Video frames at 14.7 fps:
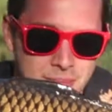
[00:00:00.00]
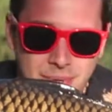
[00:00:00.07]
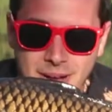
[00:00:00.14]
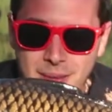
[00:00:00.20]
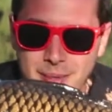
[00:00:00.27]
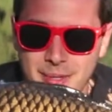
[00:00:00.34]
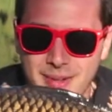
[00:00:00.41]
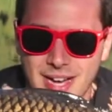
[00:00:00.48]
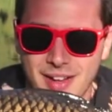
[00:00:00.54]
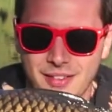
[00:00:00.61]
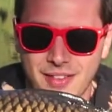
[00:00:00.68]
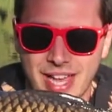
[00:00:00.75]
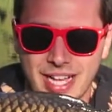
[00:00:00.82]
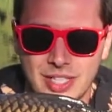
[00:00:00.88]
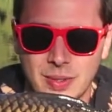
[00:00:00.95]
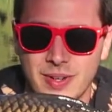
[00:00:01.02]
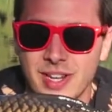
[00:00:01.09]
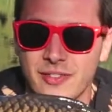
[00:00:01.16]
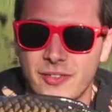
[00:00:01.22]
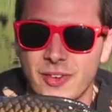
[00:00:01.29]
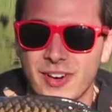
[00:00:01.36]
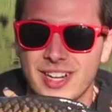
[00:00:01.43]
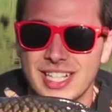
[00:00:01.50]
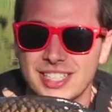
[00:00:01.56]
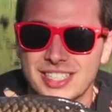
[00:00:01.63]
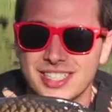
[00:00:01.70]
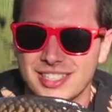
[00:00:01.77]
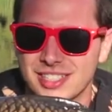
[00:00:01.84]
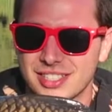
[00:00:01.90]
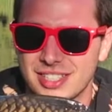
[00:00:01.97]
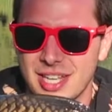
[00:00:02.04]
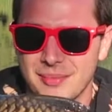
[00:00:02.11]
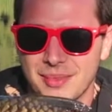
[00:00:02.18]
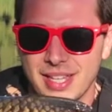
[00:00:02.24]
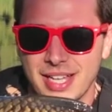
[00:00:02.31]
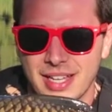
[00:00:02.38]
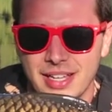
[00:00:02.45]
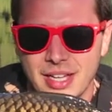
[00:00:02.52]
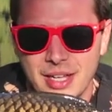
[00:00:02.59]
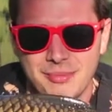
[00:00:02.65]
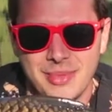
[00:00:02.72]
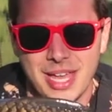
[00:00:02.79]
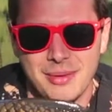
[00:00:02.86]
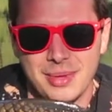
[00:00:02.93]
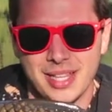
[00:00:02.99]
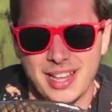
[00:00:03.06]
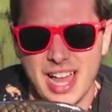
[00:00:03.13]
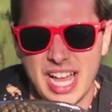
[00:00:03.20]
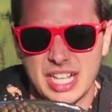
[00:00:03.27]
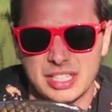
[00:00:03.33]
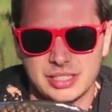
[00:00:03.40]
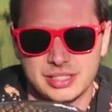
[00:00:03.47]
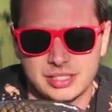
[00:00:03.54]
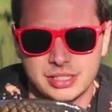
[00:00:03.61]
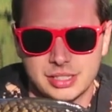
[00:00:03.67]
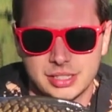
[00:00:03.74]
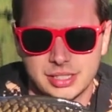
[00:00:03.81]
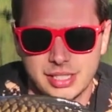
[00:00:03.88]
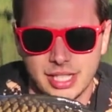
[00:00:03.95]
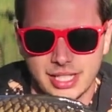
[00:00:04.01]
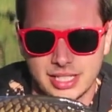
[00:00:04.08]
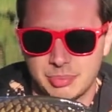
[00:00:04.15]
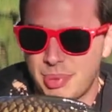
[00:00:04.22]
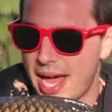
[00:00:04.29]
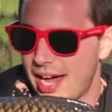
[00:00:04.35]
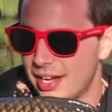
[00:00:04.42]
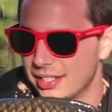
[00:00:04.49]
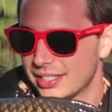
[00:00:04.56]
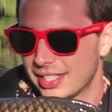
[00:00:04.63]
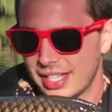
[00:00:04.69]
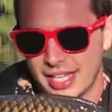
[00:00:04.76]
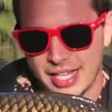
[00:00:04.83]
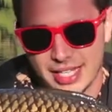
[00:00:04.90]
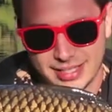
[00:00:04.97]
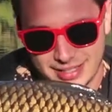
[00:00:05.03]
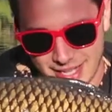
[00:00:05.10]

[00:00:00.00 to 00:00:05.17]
probably around like 24 inches or something, maybe like 6 pounds. It's